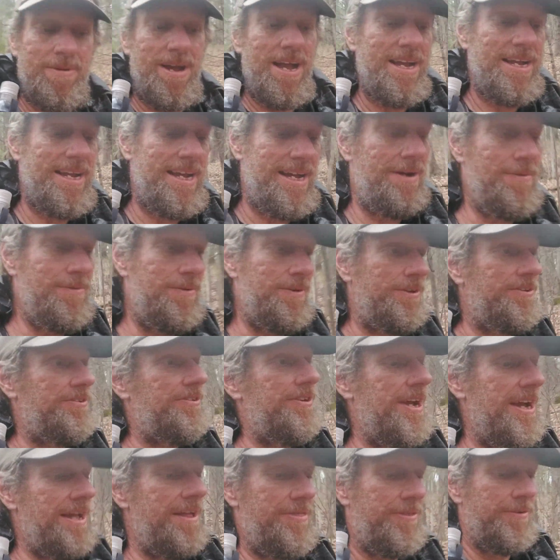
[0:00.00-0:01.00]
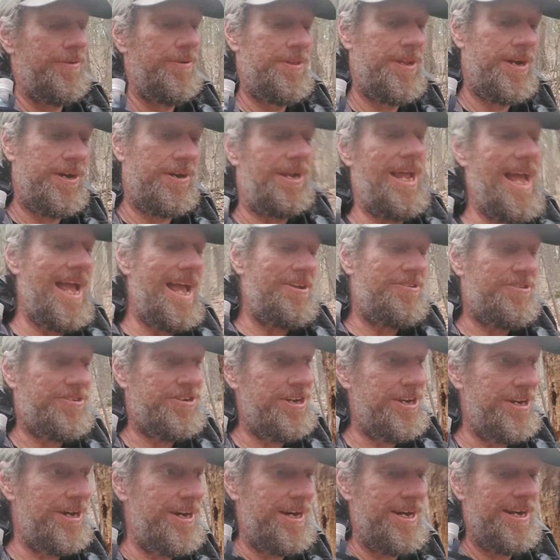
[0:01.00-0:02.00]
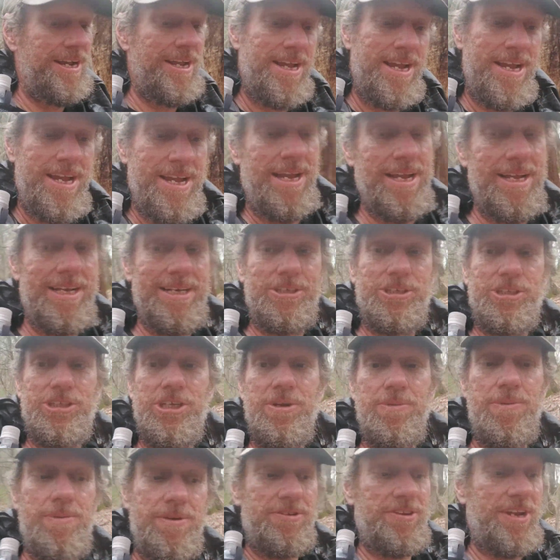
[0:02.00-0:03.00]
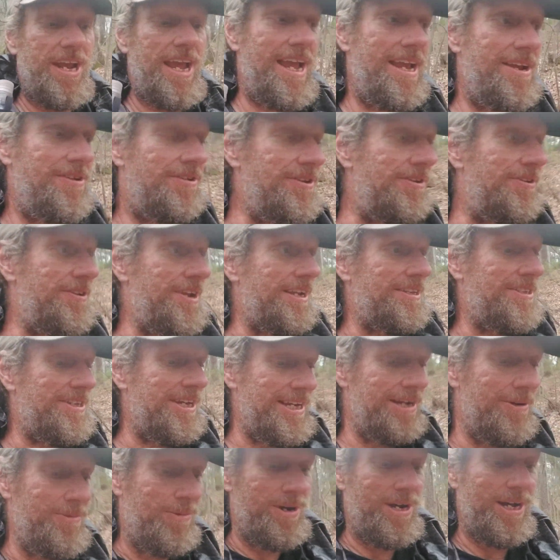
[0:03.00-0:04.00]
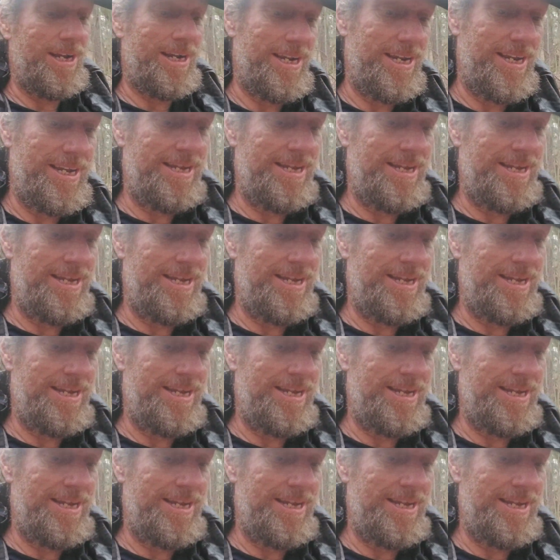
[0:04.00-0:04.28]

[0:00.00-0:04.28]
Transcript: I uh, was uh, through there last year and she was aces, I'll tell you what.